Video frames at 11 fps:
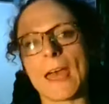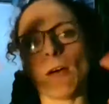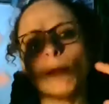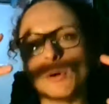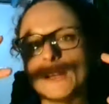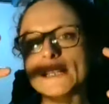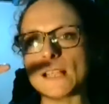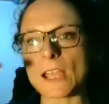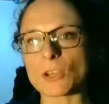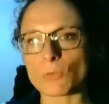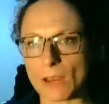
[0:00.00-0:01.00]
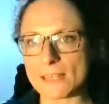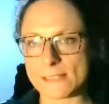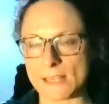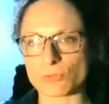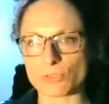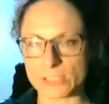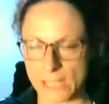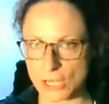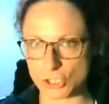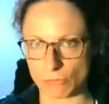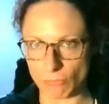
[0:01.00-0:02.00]
Our body's like Grand Central
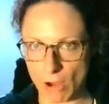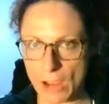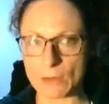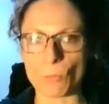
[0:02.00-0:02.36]
Station, right?